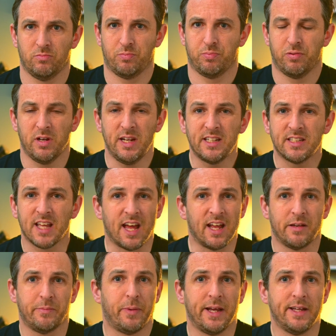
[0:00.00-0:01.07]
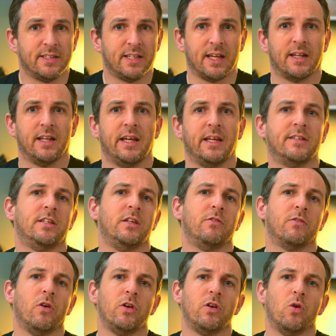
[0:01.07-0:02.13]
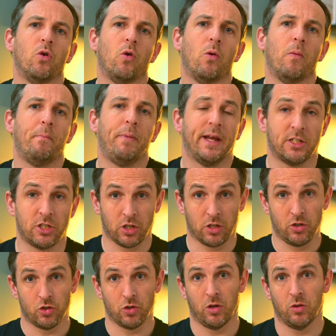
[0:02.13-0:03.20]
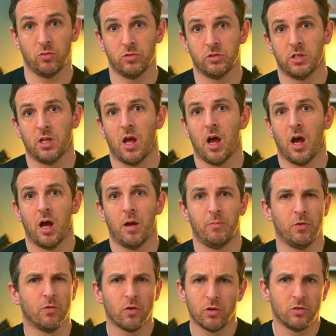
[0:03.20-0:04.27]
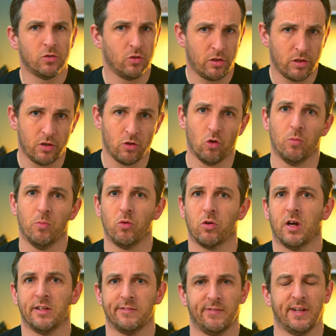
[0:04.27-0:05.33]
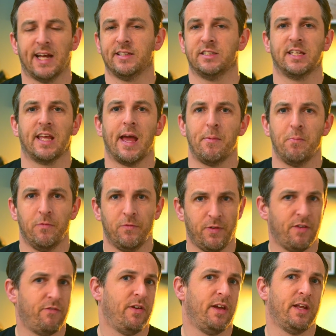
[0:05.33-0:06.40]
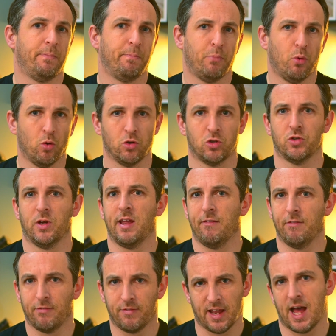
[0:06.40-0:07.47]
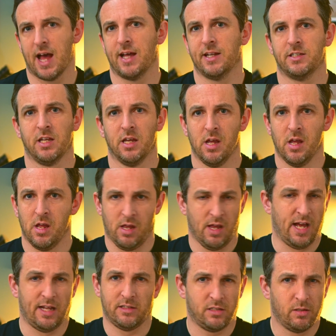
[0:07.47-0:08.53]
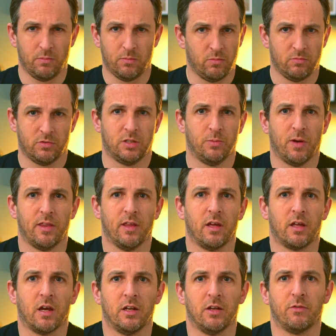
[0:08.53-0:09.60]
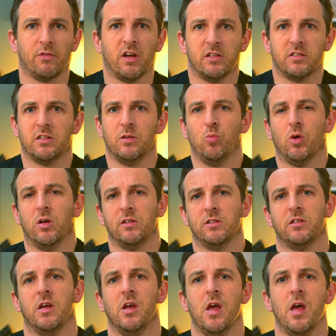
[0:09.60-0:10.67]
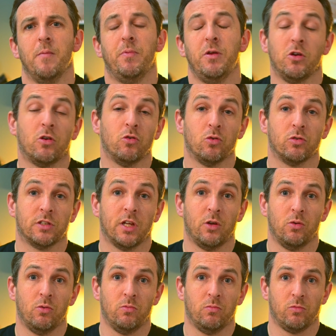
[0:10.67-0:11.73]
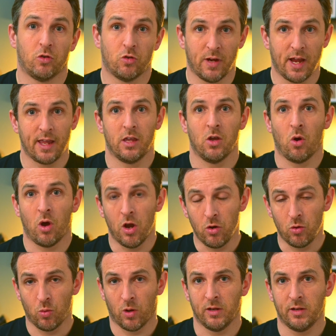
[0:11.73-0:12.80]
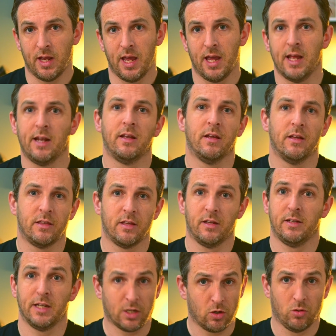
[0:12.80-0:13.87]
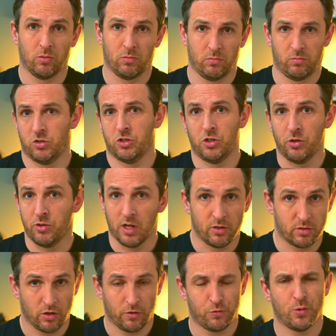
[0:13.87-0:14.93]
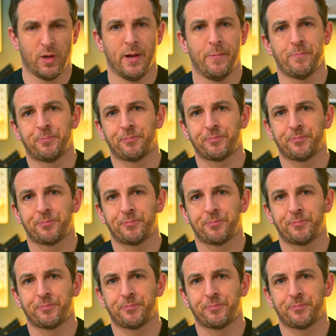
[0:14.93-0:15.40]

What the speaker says: preset, basically. So you've got your picture controls, you've got the normal kind of landscape, vivid, portrait, flat, and some other kind of custom ones. But you can also create your own one in the Nikon Studio software,